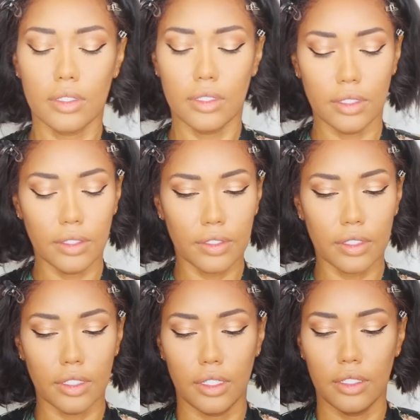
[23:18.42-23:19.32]
And don't
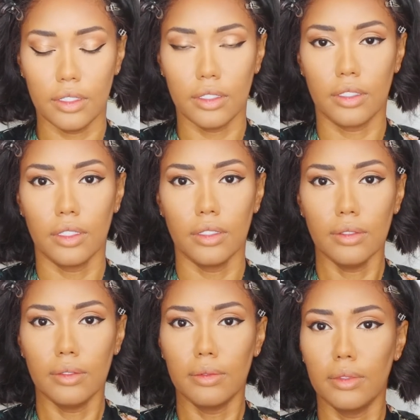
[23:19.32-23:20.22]
forget,
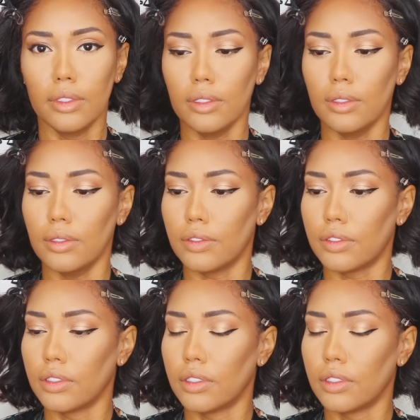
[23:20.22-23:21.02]
don't move.